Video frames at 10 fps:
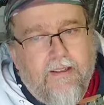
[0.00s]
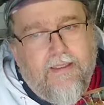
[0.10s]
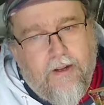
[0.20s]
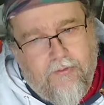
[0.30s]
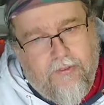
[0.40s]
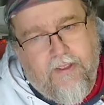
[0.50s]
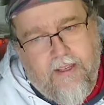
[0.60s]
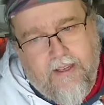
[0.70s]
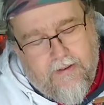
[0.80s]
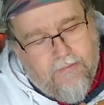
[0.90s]
And then
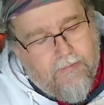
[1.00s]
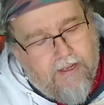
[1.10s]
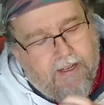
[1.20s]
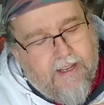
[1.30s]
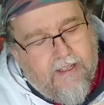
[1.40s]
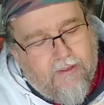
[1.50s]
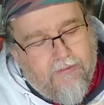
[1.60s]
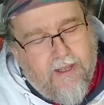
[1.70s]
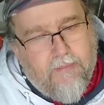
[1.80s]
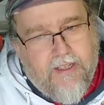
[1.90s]
obviously I kind of had the
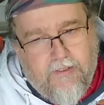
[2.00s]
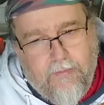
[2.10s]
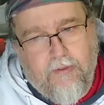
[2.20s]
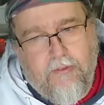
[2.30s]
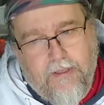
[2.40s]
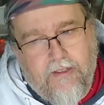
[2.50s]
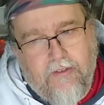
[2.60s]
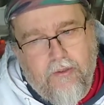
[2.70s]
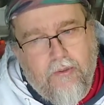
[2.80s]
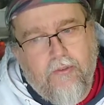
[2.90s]
flat piece, but it was split in
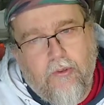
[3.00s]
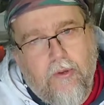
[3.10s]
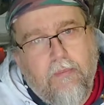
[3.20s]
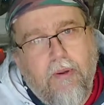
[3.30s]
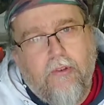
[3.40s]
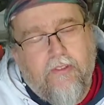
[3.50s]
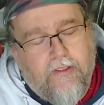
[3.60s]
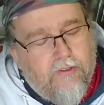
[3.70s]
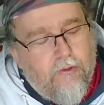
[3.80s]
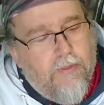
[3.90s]
2, so we epoxied
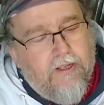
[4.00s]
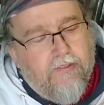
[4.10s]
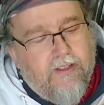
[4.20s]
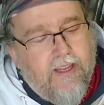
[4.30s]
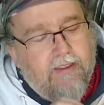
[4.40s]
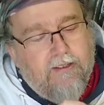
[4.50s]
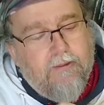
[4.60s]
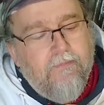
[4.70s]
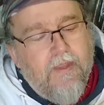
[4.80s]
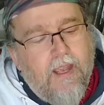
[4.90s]
the 2 parts together.
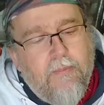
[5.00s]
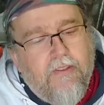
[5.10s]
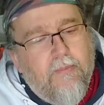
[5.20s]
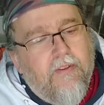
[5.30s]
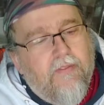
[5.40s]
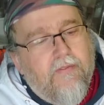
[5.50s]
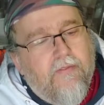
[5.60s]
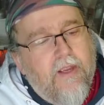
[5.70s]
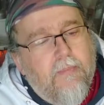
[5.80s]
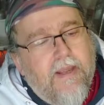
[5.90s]
I mixed a bit
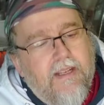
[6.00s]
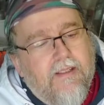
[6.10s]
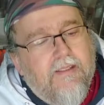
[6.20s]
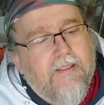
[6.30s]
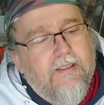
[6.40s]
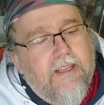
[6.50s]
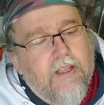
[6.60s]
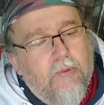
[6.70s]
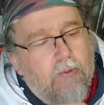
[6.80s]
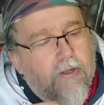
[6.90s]
of paint,
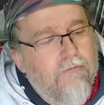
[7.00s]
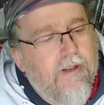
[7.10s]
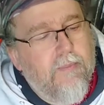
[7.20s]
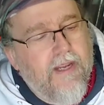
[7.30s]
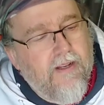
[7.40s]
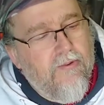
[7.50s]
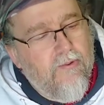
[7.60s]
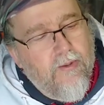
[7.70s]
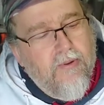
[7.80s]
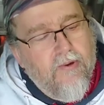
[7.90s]
yellow and red paint
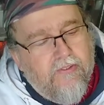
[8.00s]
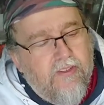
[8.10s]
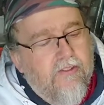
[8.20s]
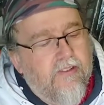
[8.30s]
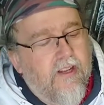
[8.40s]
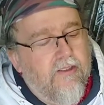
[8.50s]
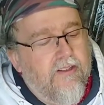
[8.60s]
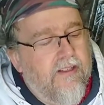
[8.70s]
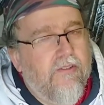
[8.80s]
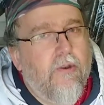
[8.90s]
through the epoxy just to
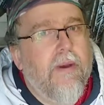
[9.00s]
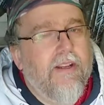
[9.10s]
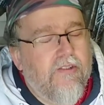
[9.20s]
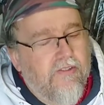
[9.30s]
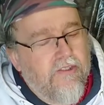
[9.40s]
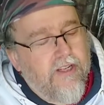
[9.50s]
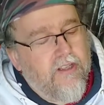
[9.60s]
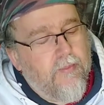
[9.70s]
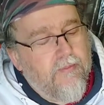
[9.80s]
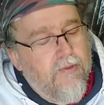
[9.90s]
colour it so it matches the
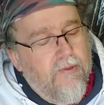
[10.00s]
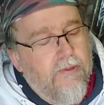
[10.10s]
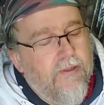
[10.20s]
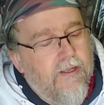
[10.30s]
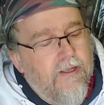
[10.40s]
shell a bit more.